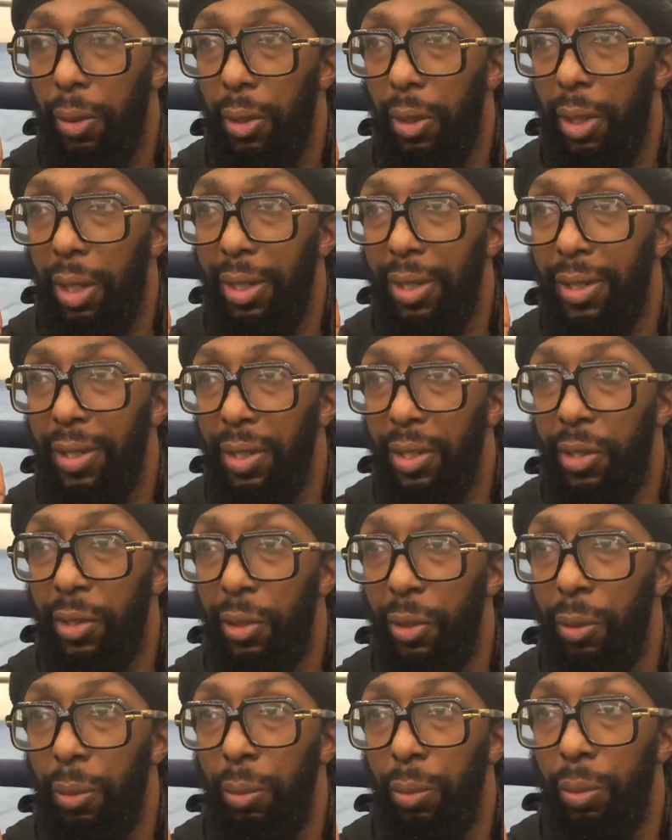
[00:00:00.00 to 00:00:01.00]
a
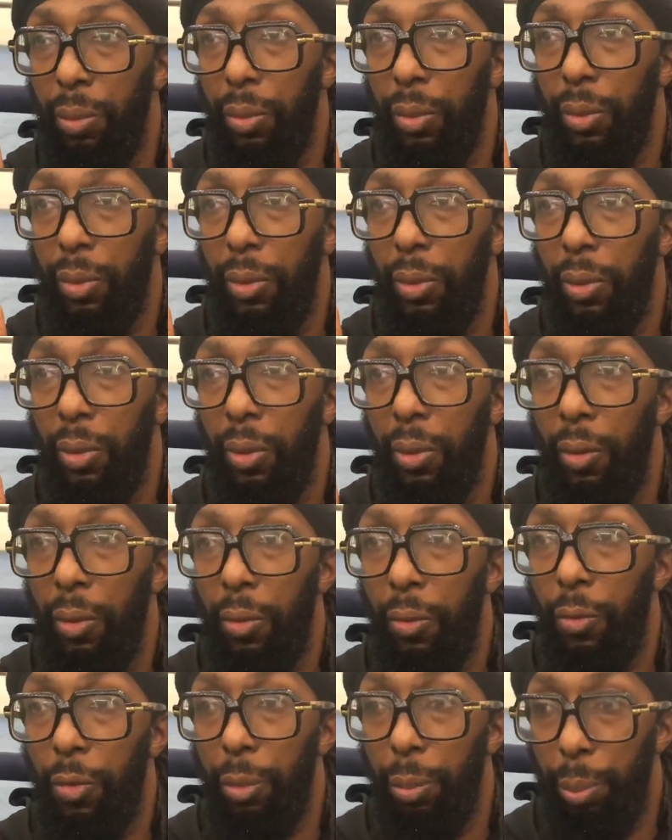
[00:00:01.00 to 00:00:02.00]
system
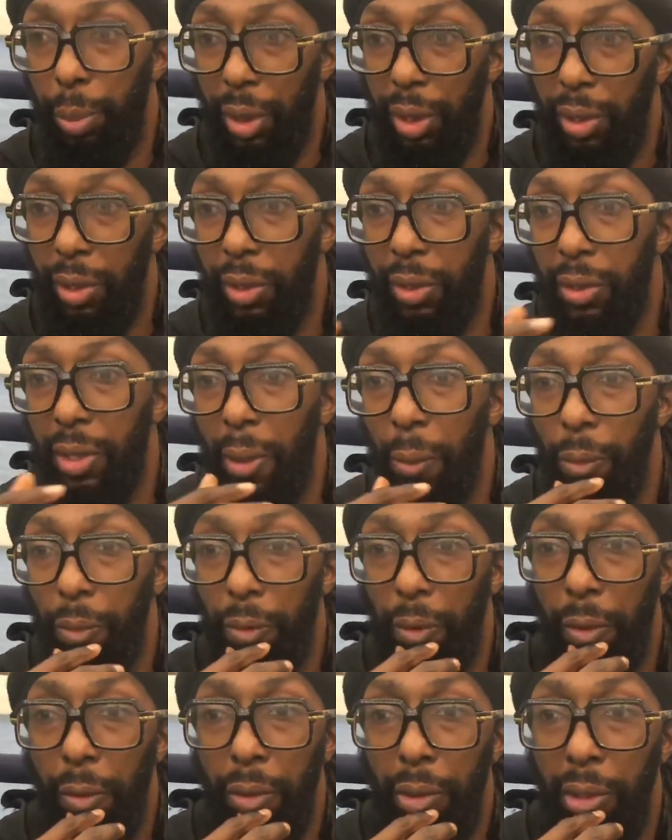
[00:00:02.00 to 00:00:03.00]
from Beast that was
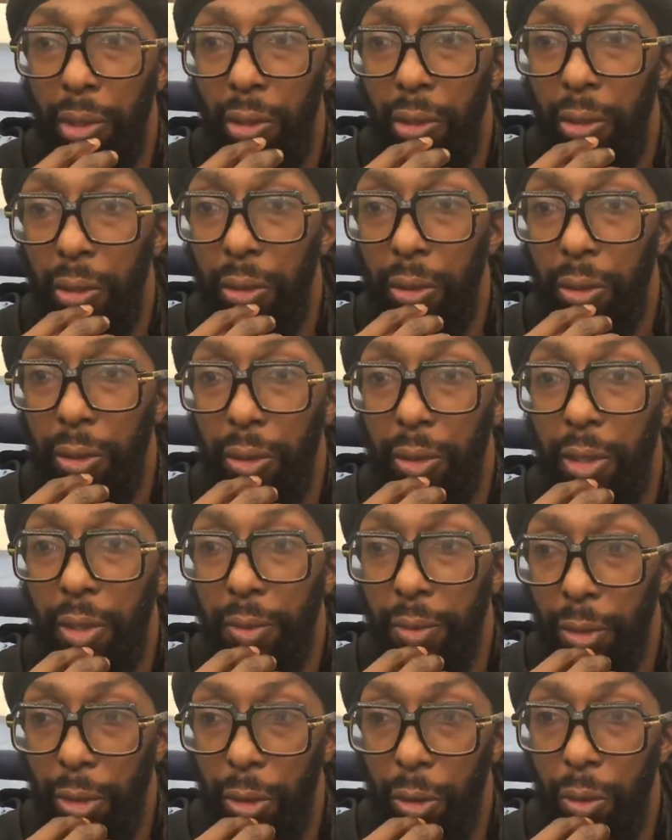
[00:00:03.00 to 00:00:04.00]
very
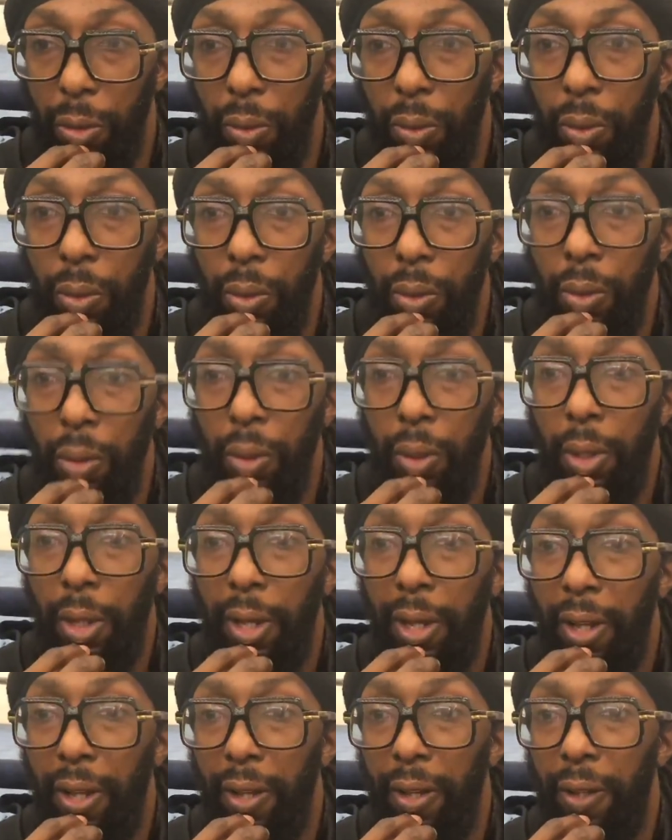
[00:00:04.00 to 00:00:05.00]
difficult.
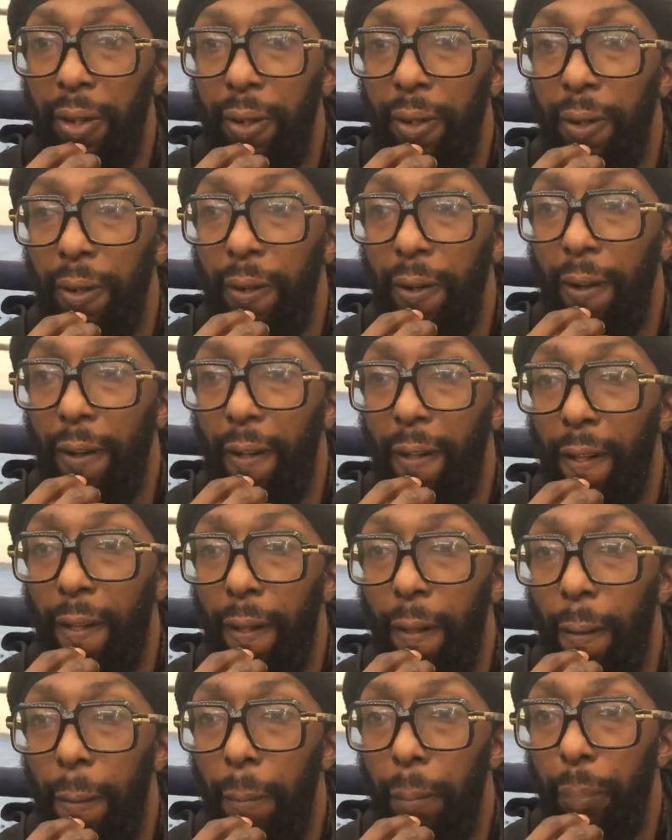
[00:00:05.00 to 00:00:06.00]
And
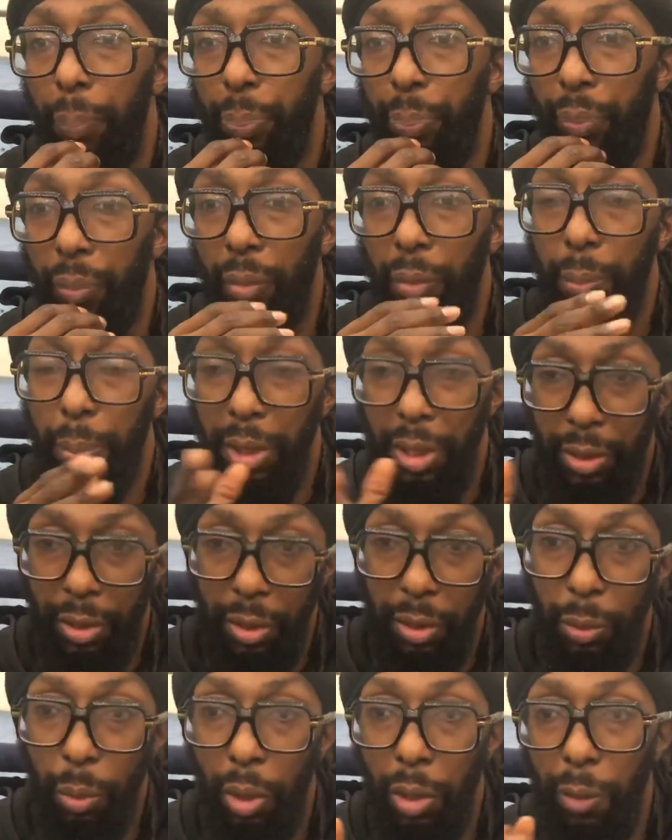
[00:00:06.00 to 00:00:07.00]
Beast
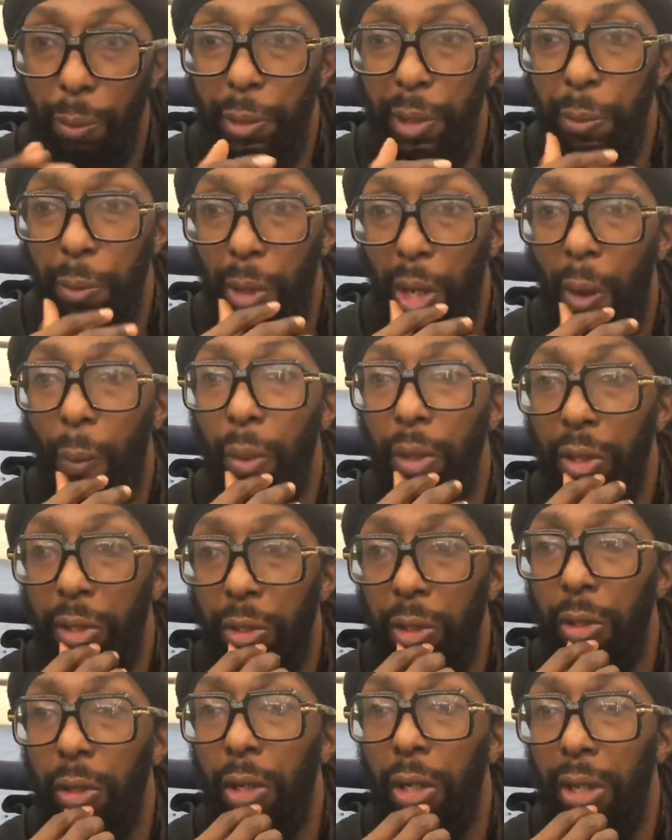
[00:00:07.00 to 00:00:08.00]
is one of the people I would
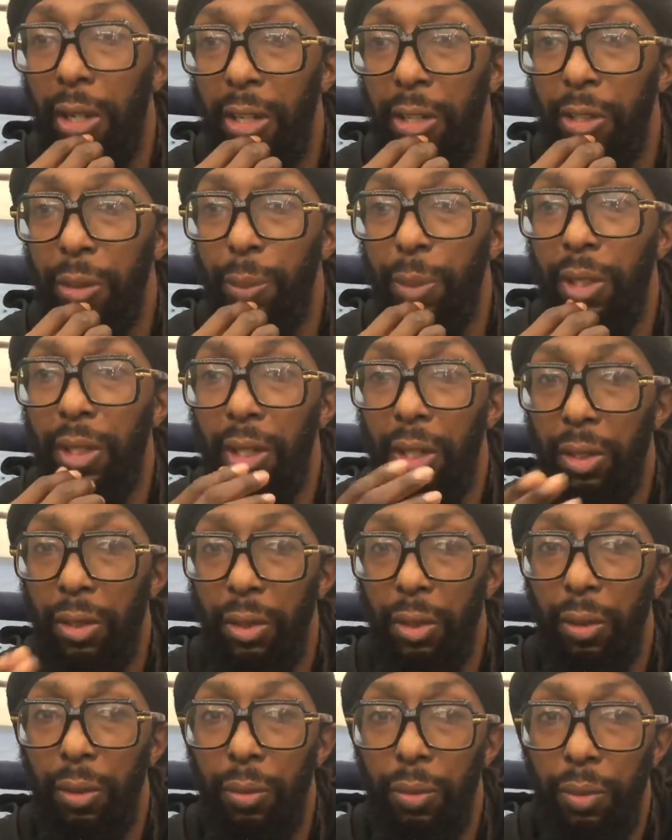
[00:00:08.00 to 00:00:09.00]
consider a legend because
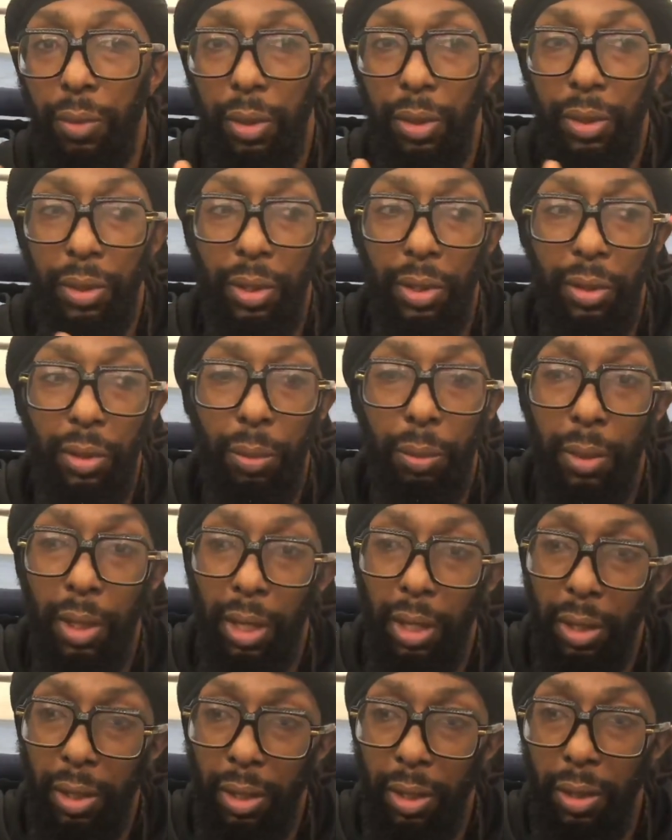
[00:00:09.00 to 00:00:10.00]
of the system
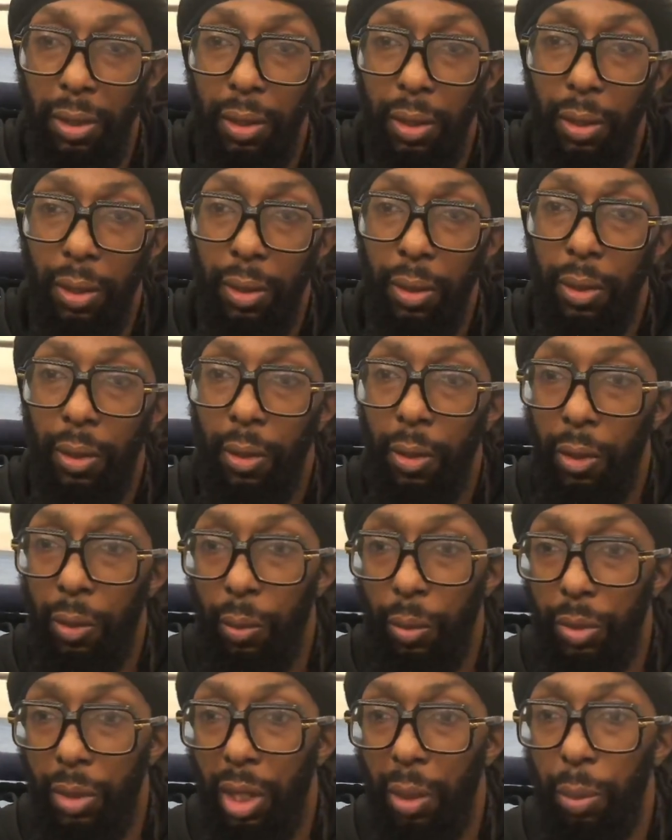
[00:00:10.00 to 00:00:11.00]
that he
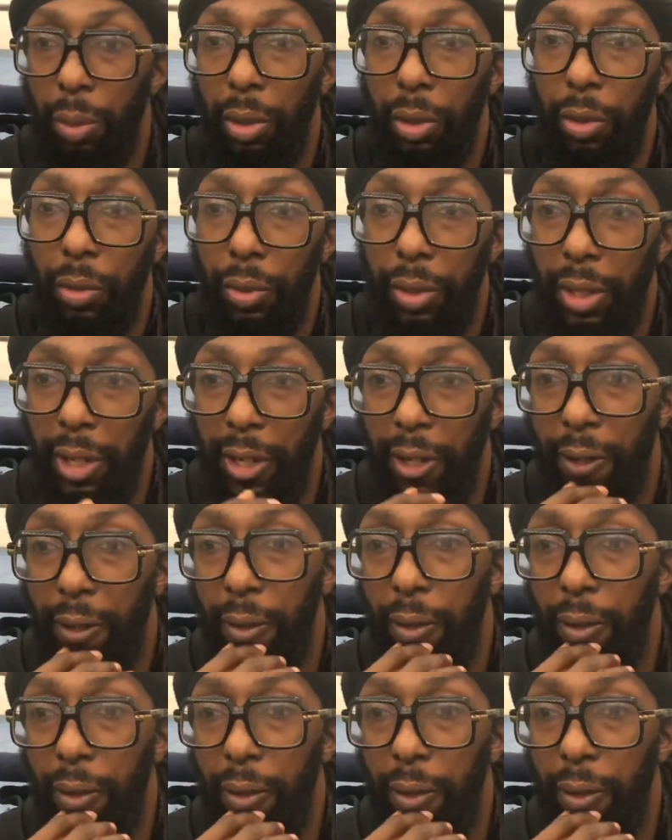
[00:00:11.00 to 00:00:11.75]
was able to create.